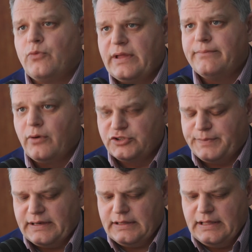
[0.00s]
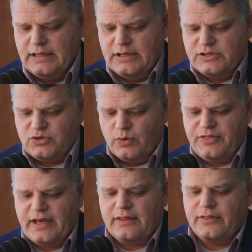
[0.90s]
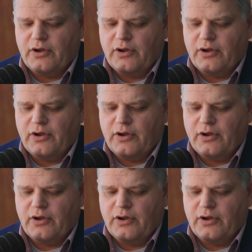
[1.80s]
reimbursement. So with that,